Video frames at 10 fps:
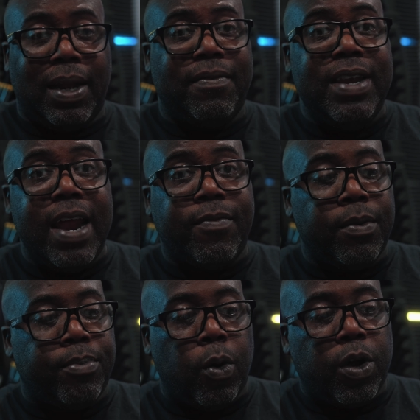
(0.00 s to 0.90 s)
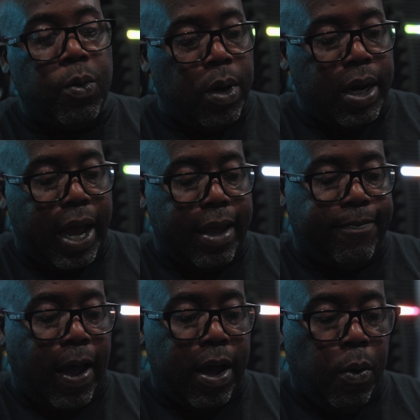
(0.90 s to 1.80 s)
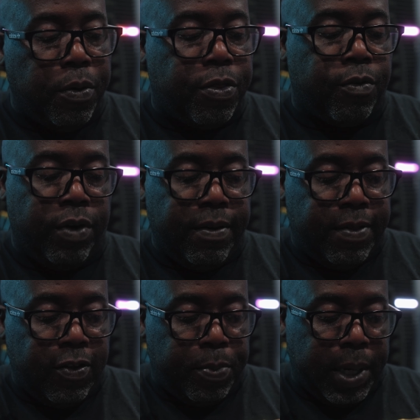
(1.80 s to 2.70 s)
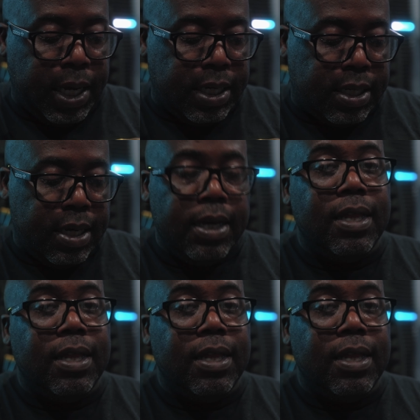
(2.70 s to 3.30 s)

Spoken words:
I've never broken one. I own 3 of these blades,